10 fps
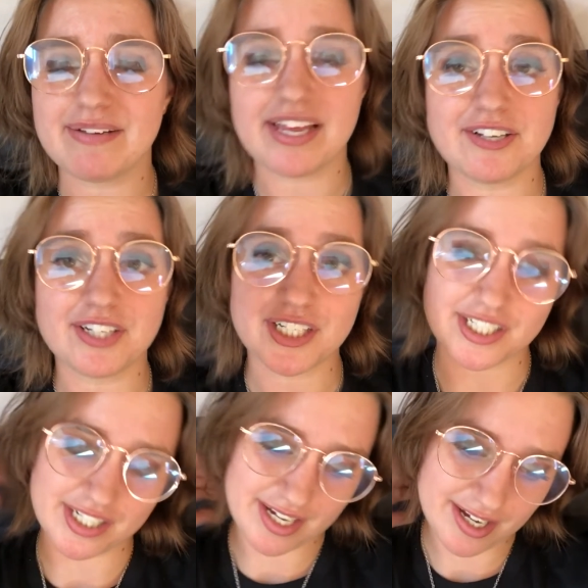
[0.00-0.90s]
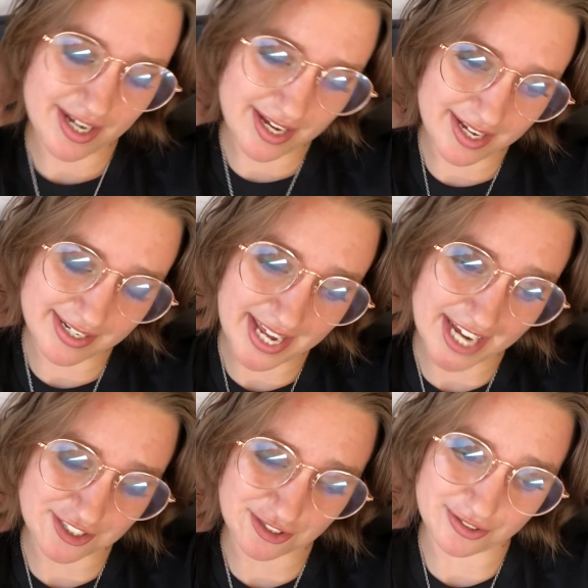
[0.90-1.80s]

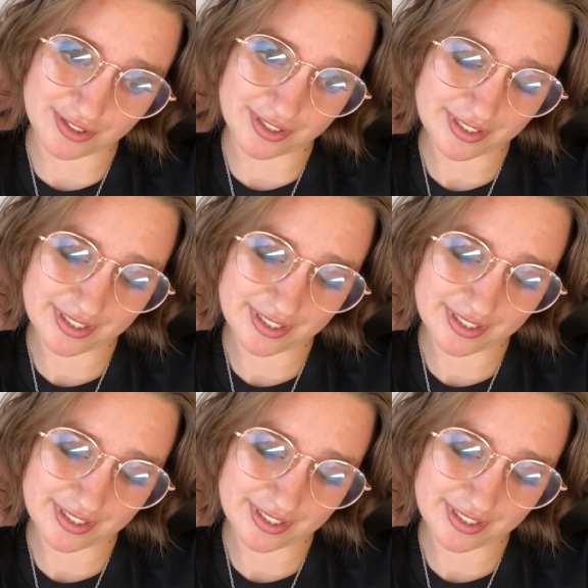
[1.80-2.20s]
international